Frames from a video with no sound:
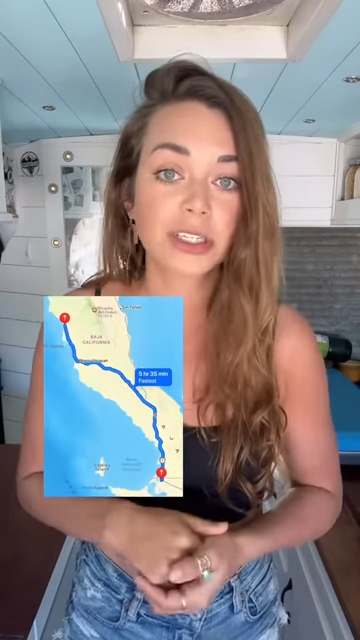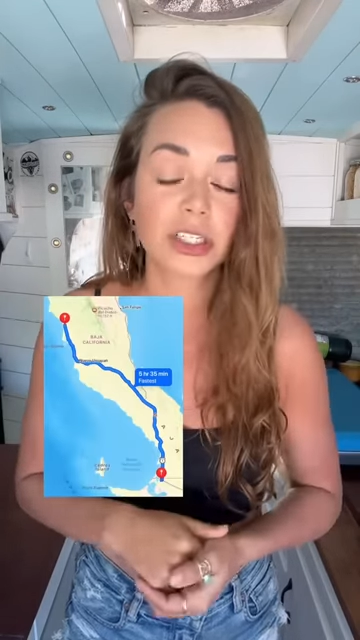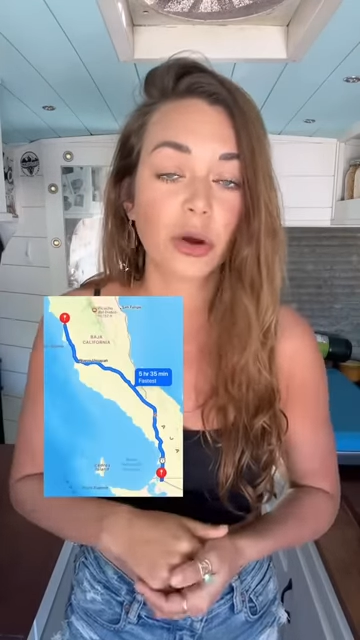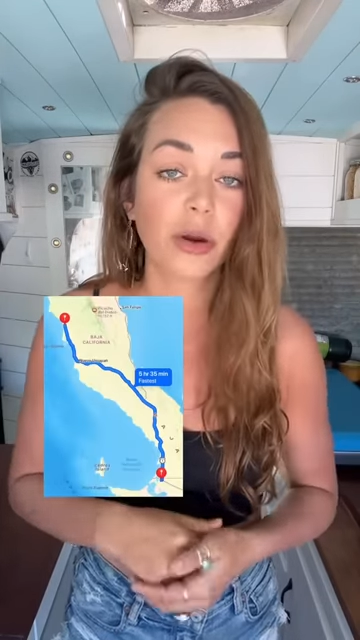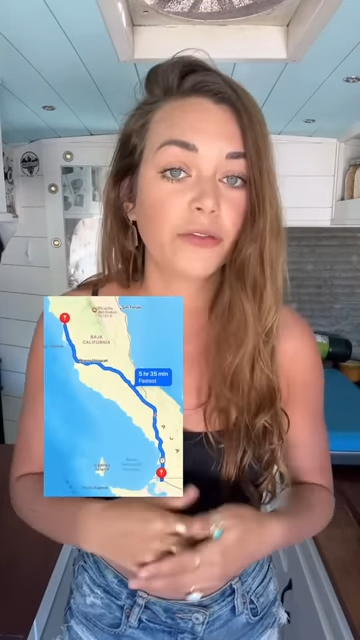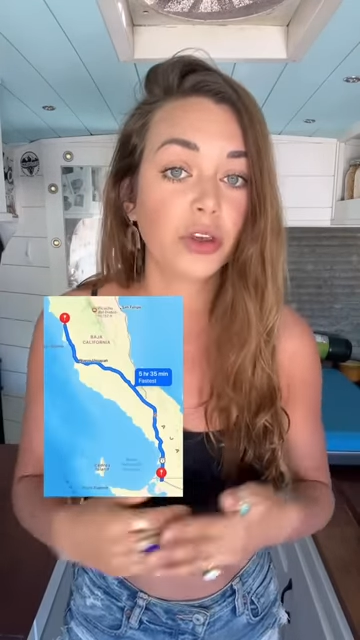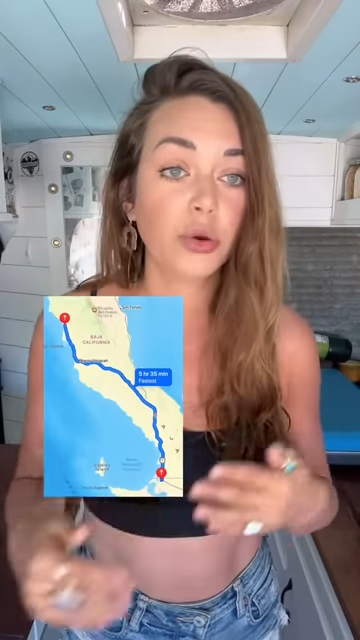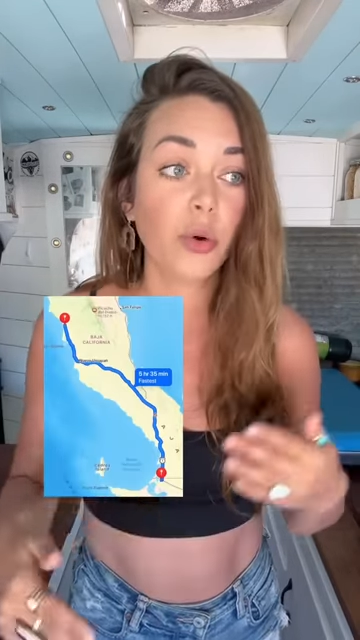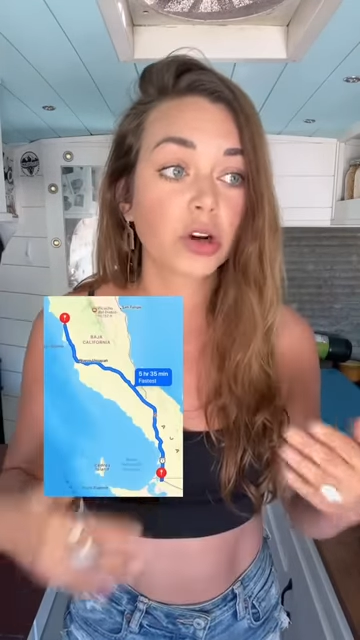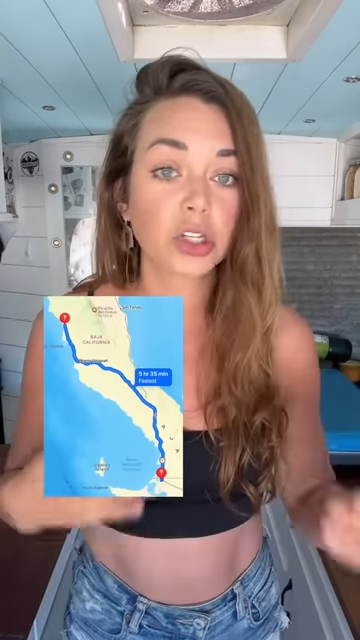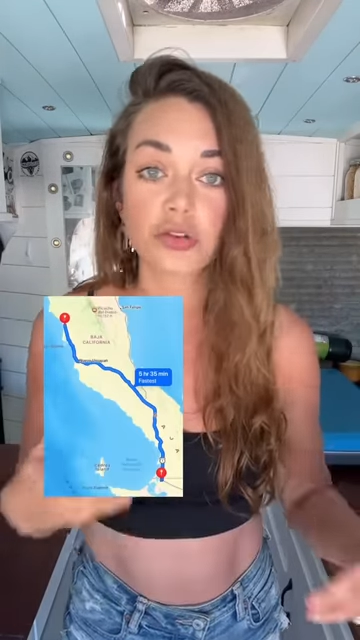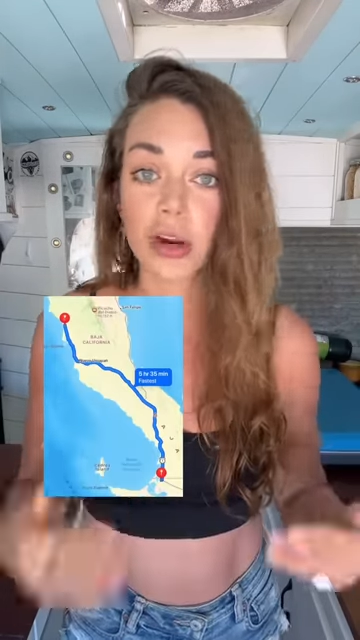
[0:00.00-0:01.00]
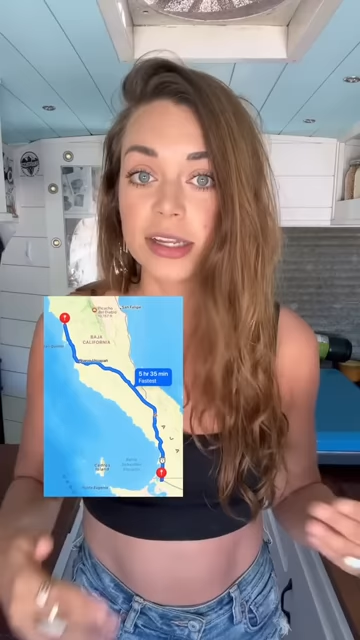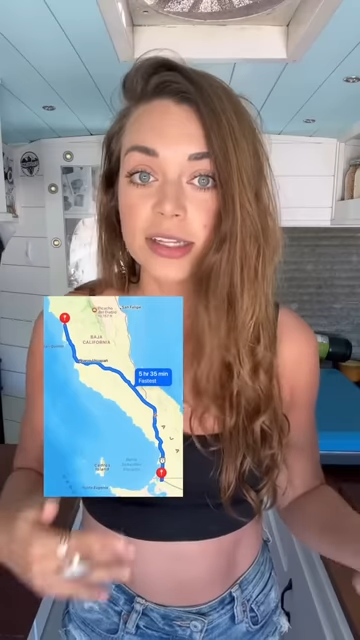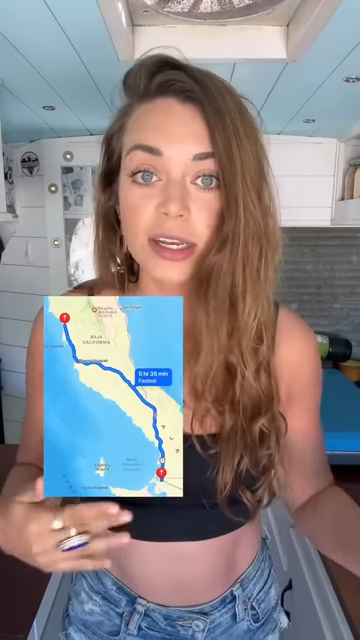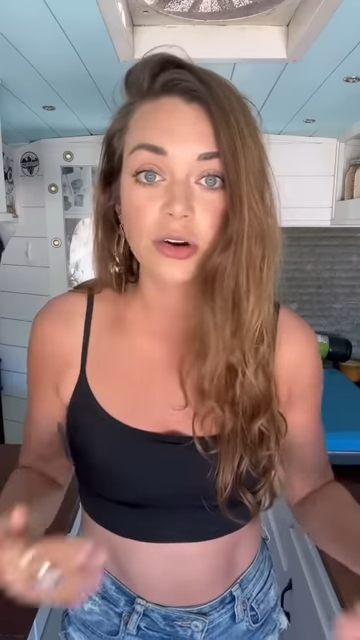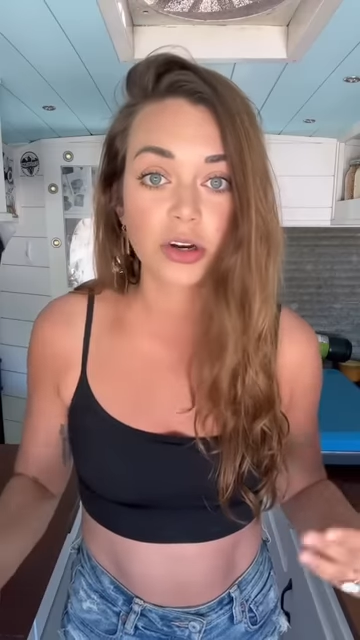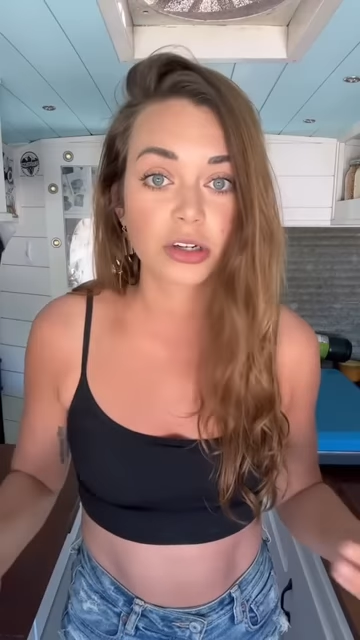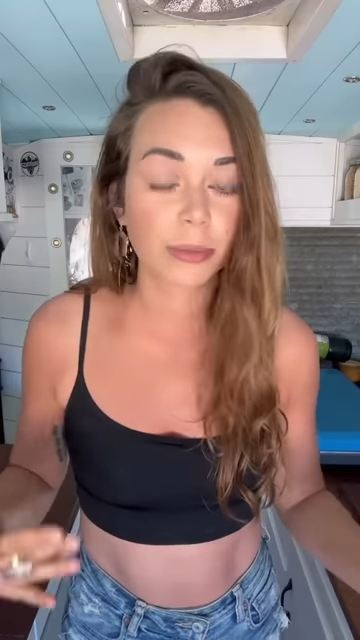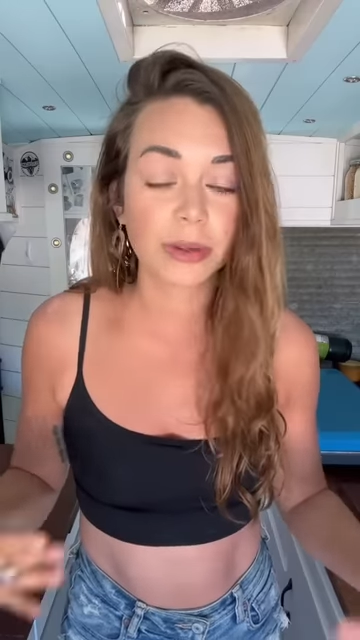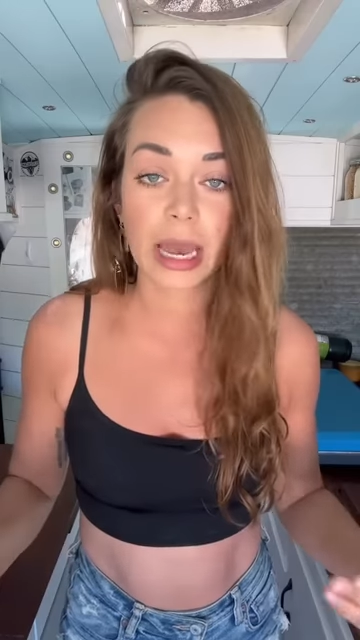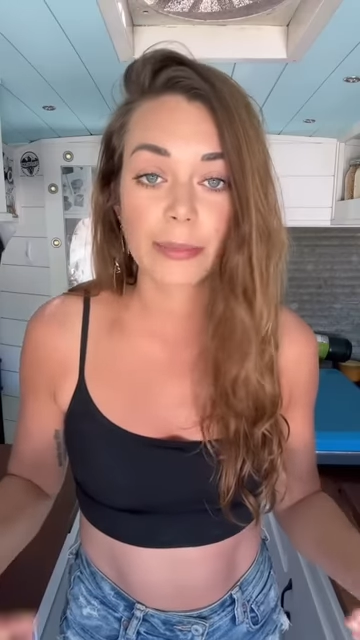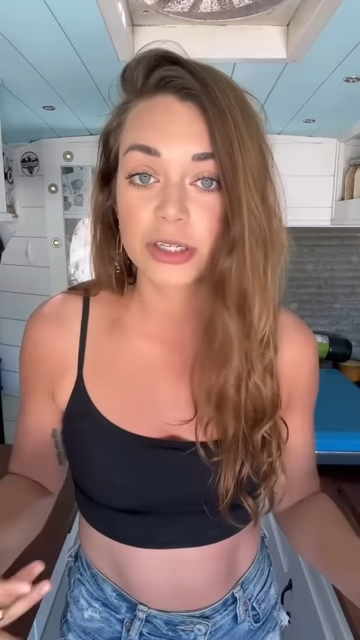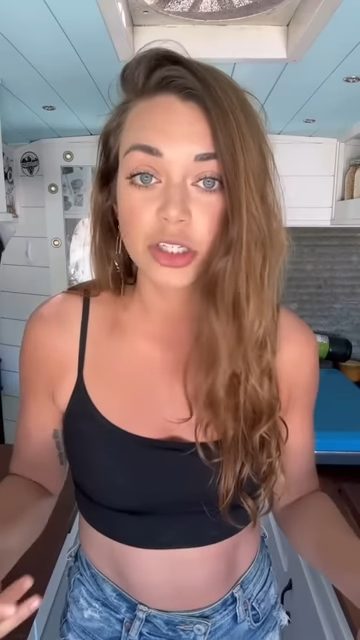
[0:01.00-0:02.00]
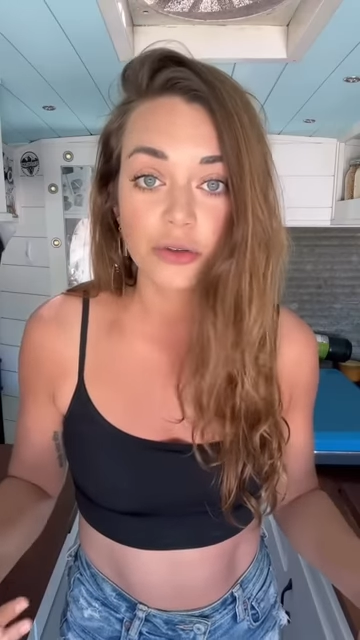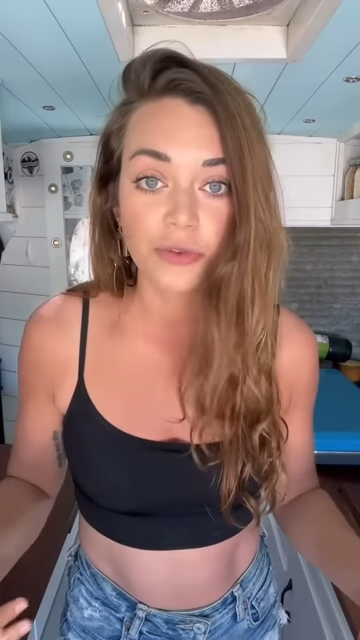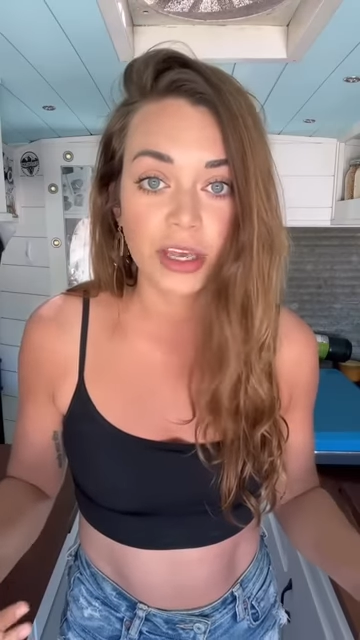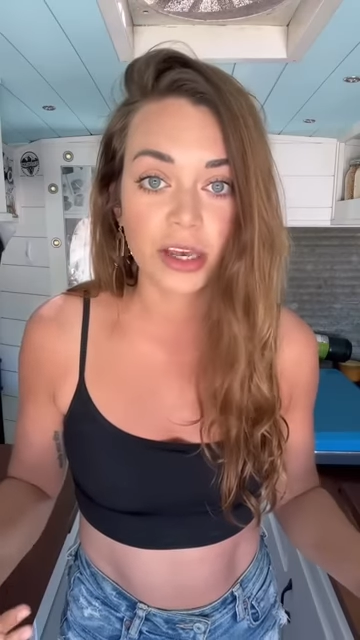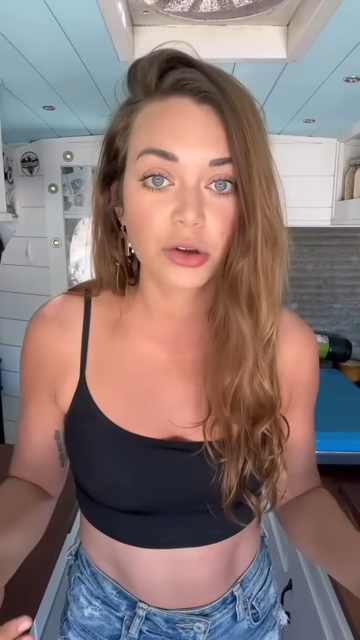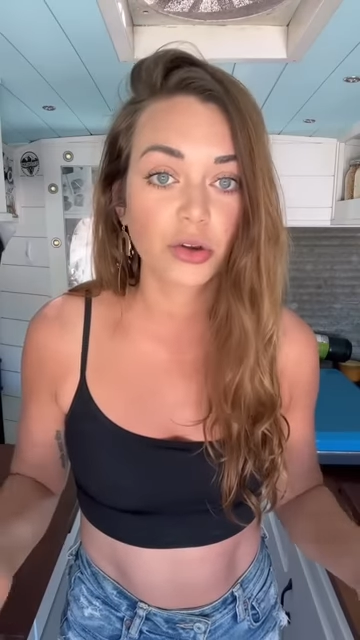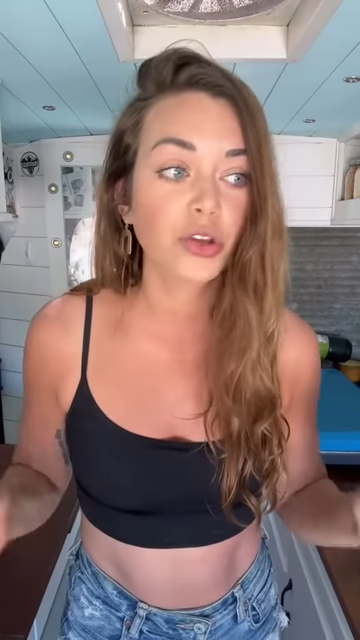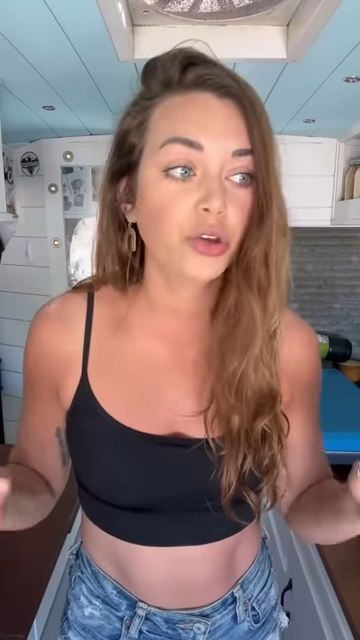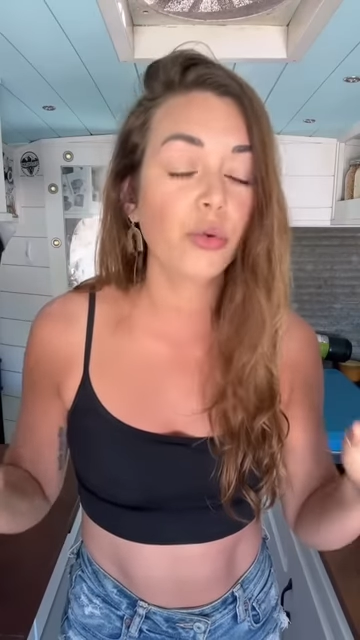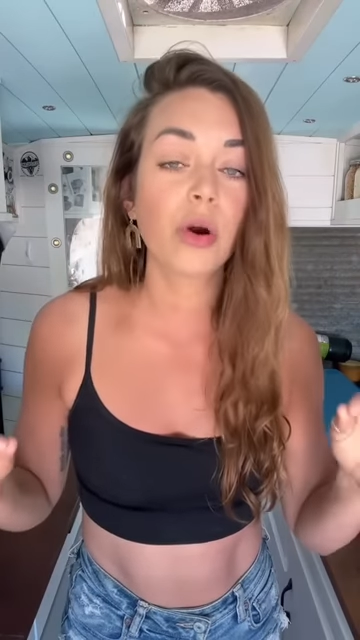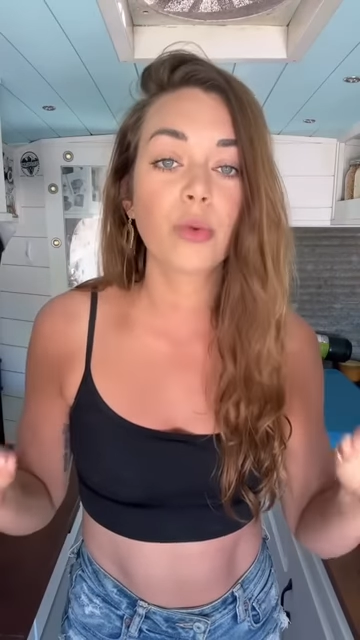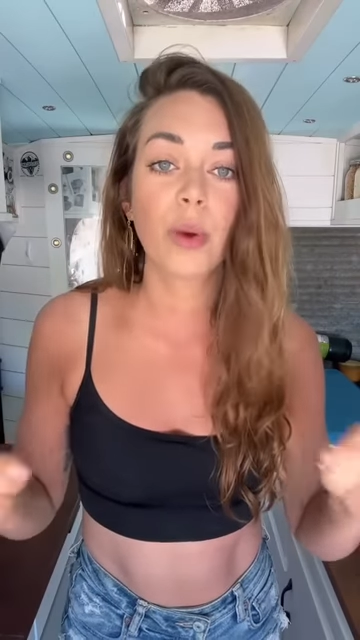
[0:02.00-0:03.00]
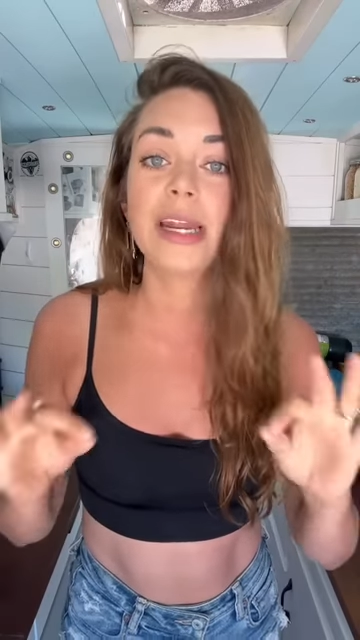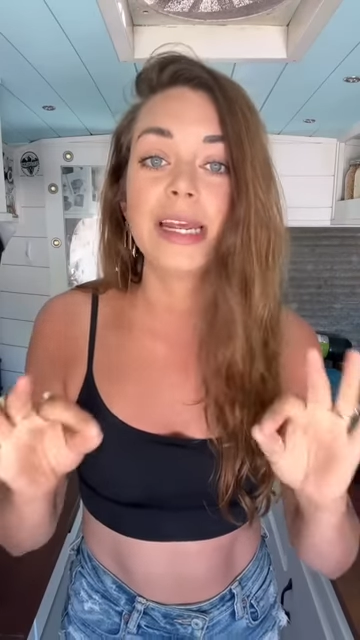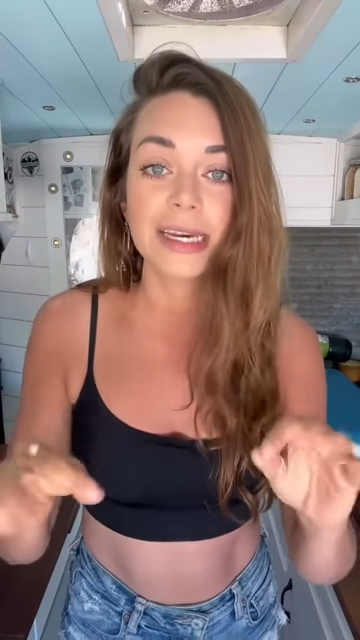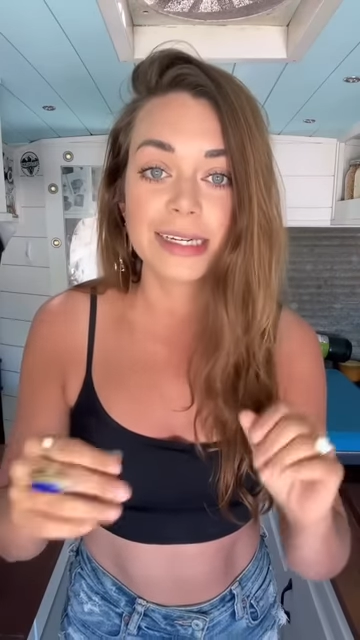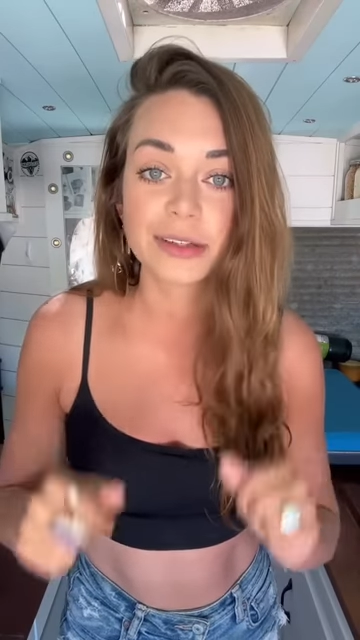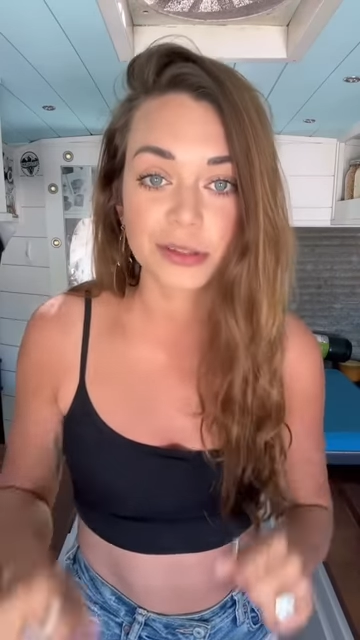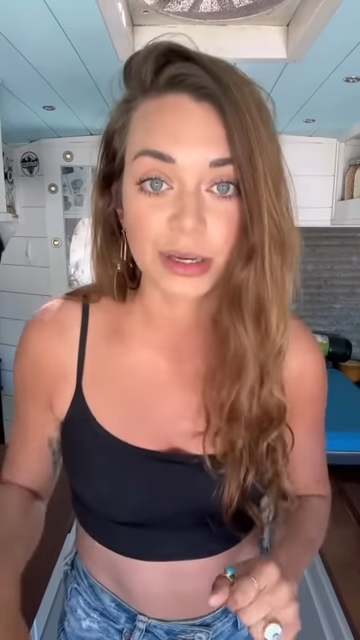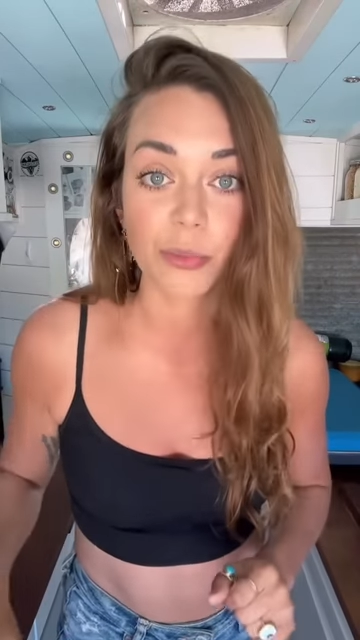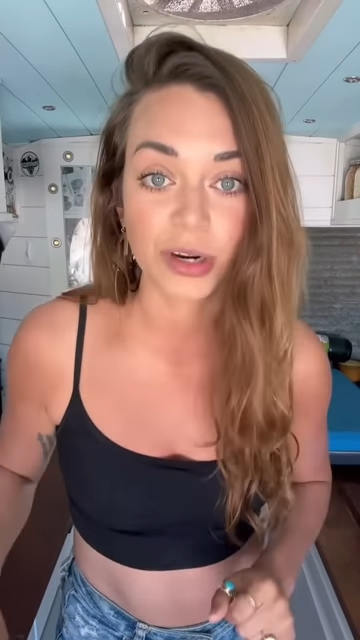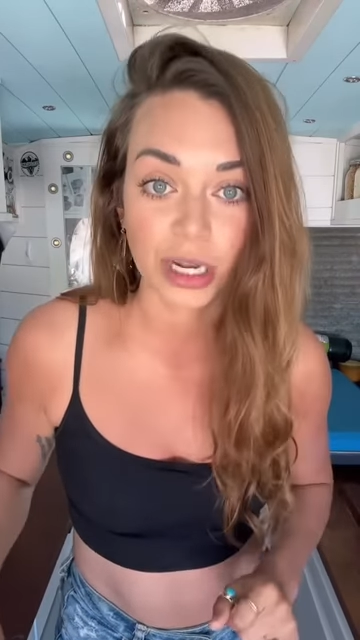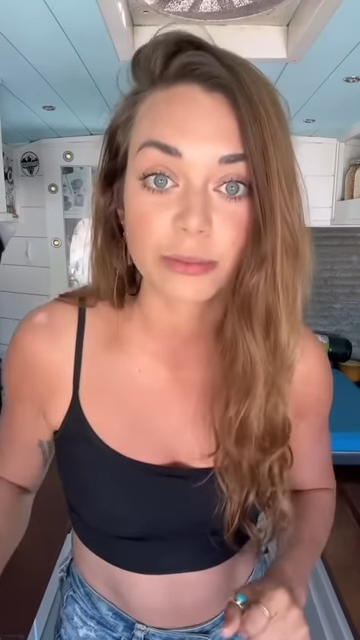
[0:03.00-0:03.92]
so if you are stranded or something happens to your vehicle, you are waiting until someone helps